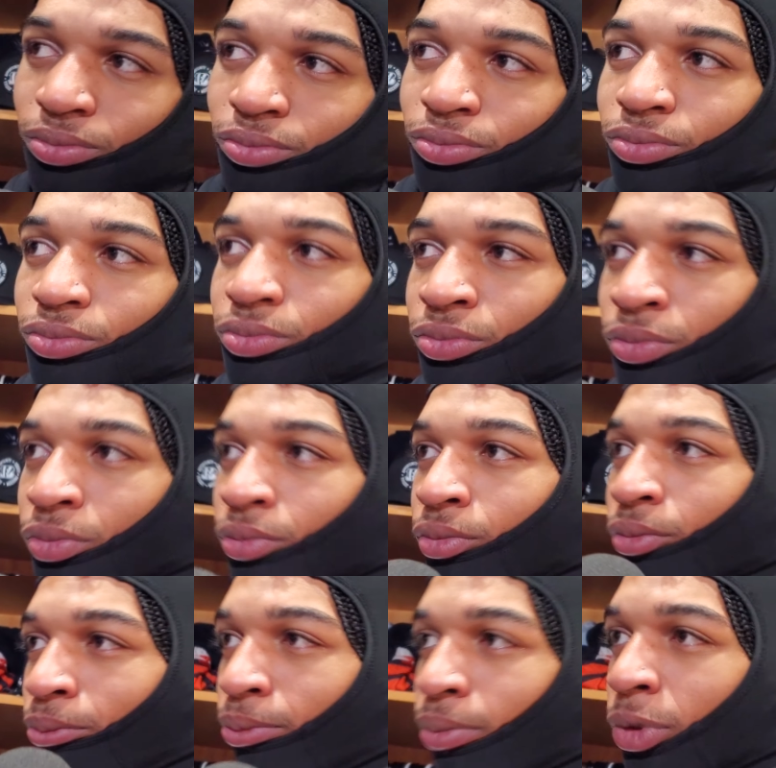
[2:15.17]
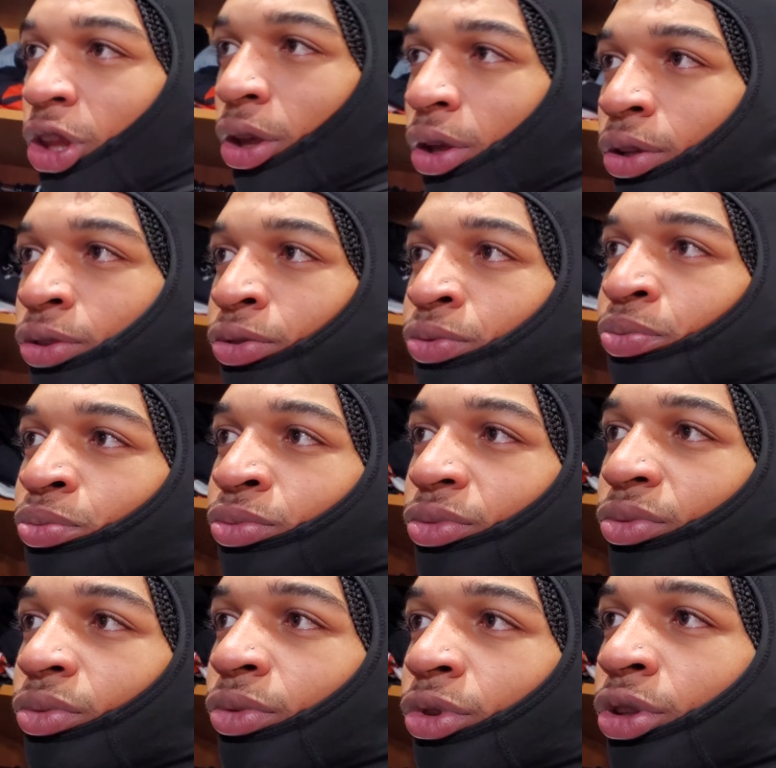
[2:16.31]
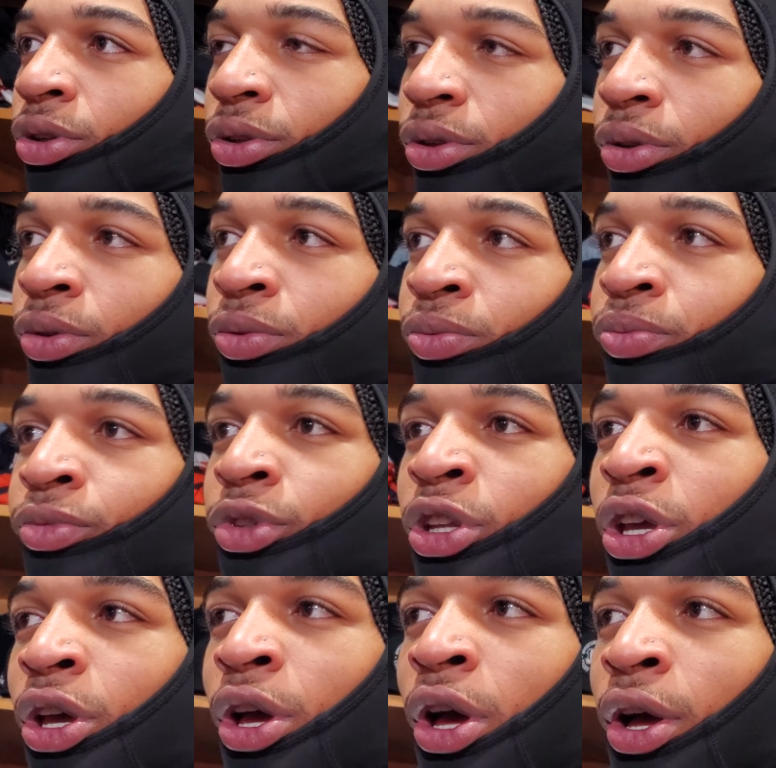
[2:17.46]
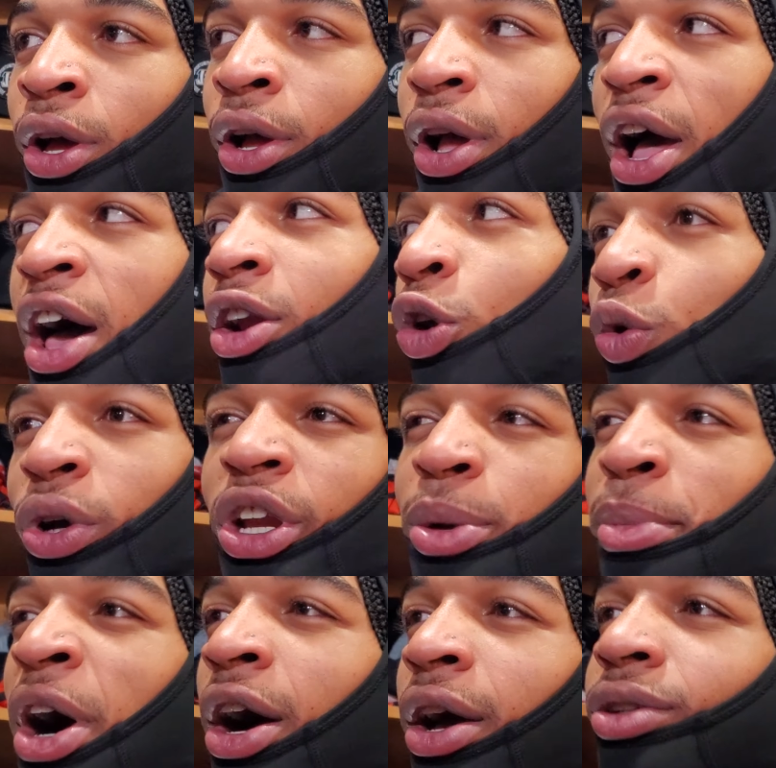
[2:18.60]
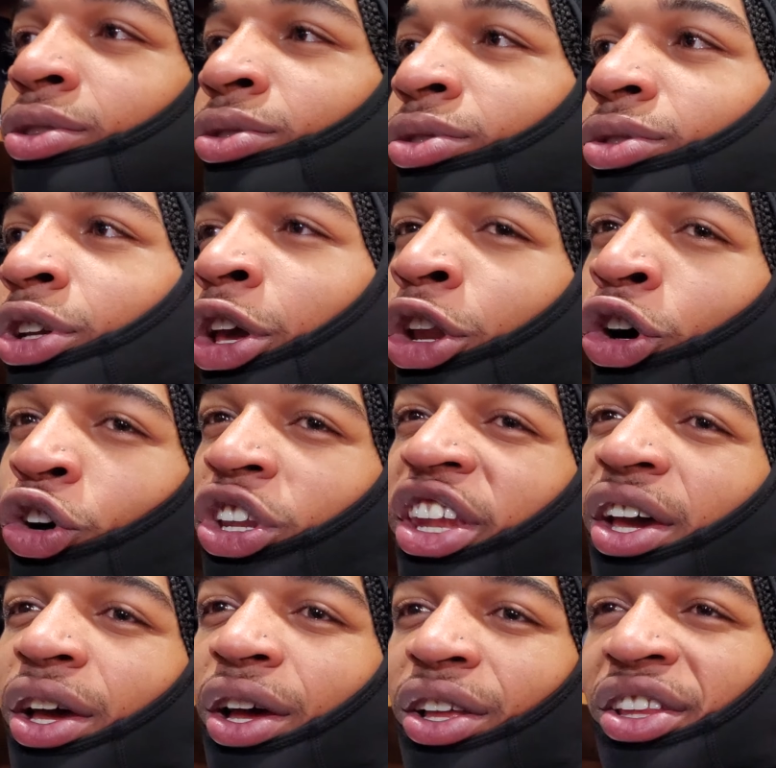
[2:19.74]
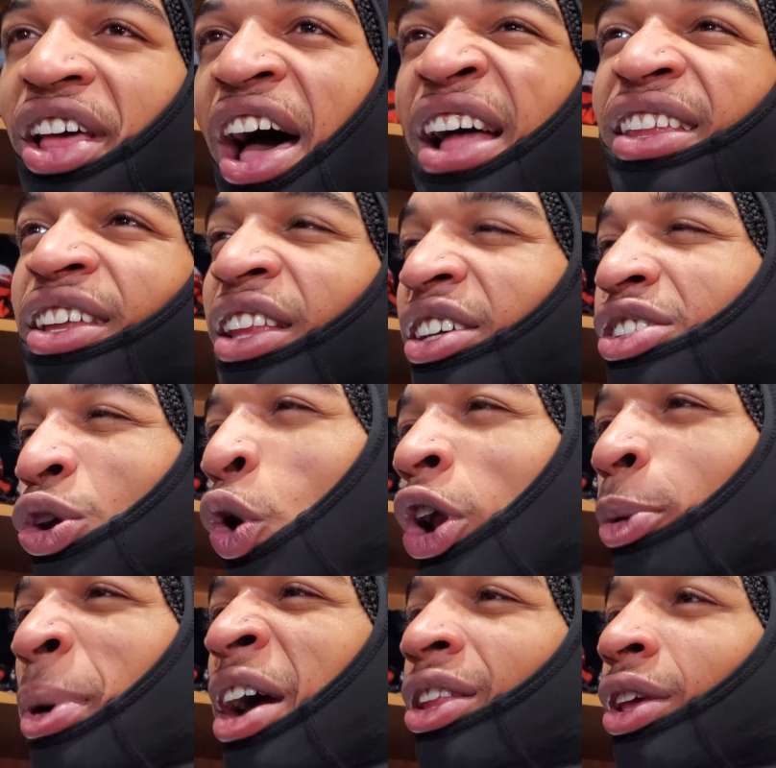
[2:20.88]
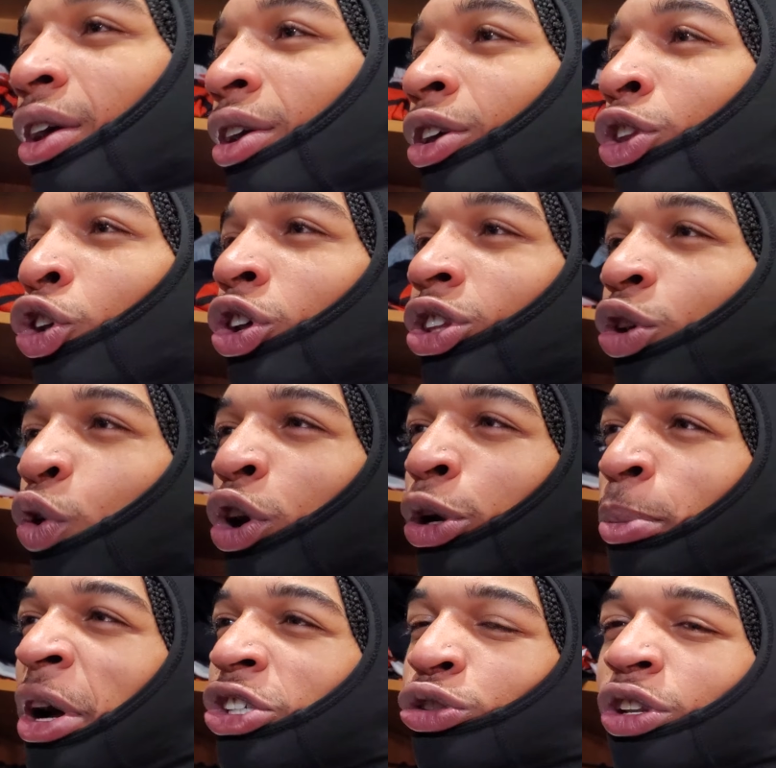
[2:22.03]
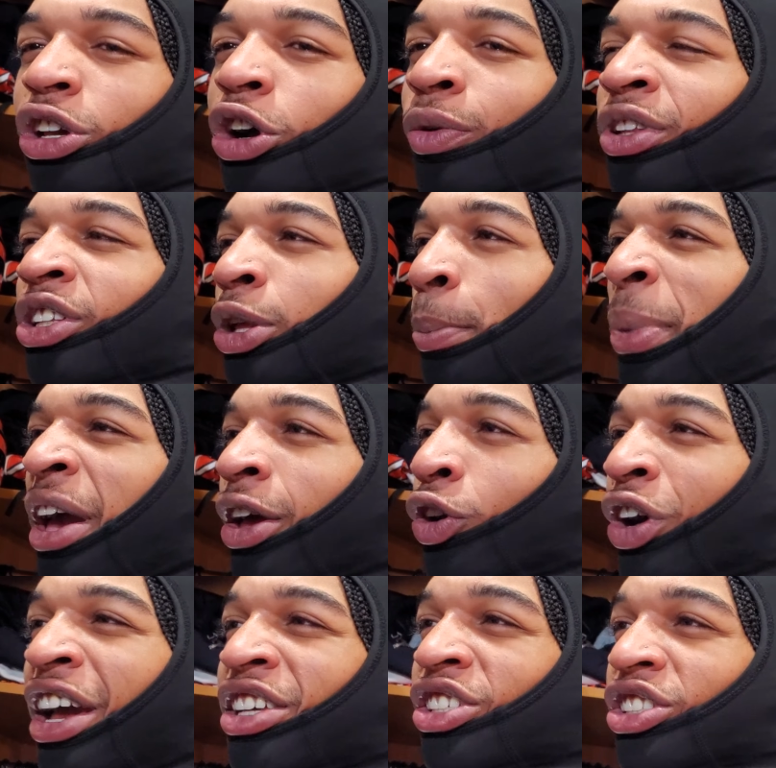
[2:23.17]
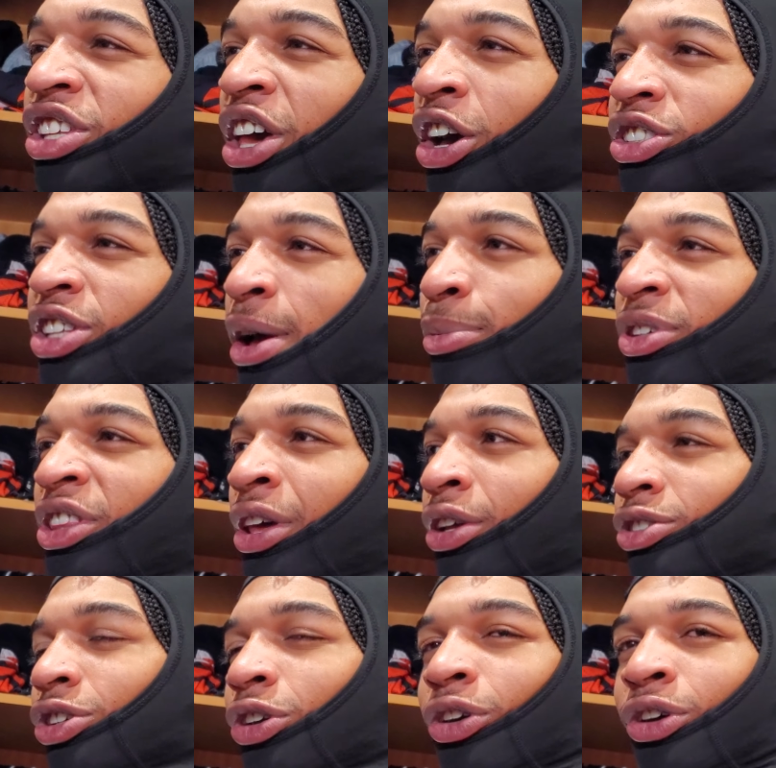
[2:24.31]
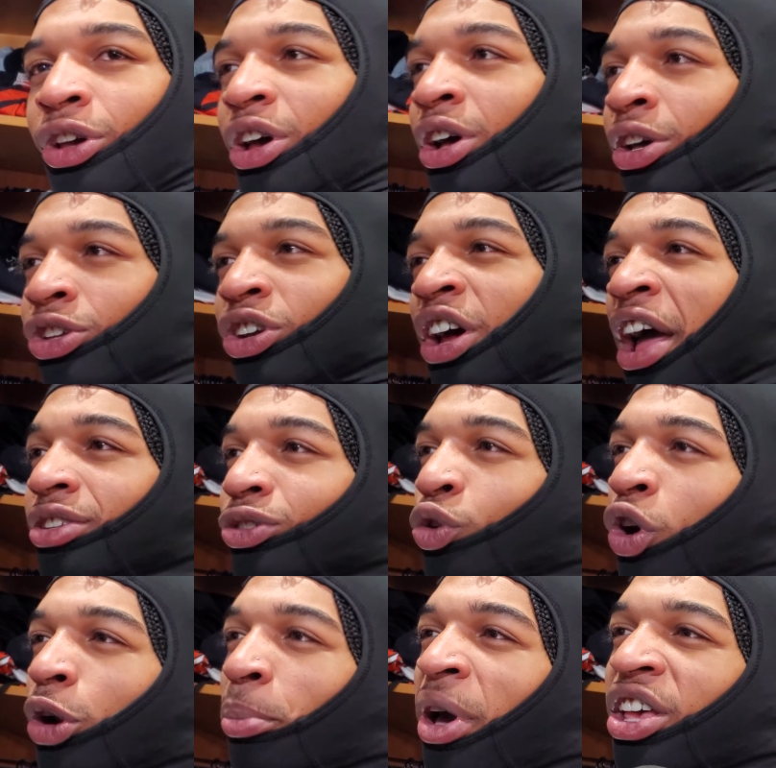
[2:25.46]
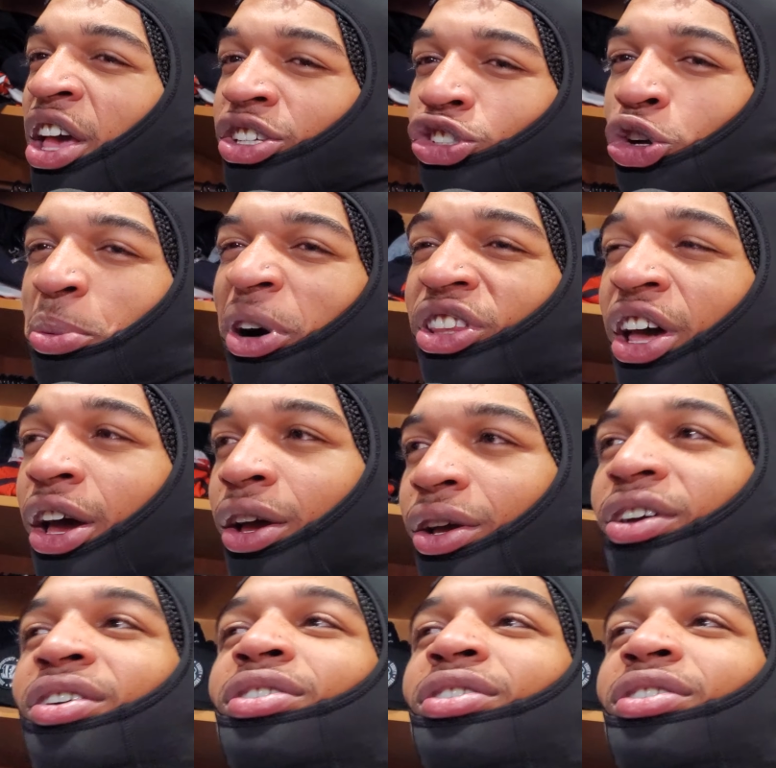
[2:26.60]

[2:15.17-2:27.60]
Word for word: You guys have done that obviously this year. When you have one point, I don't really mind. You know, I think that's the quarterback thing. You know that the quarterbacks usually go with the bay on heads or tails type of thing. So you gotta ask the quarterback. I Joe about that.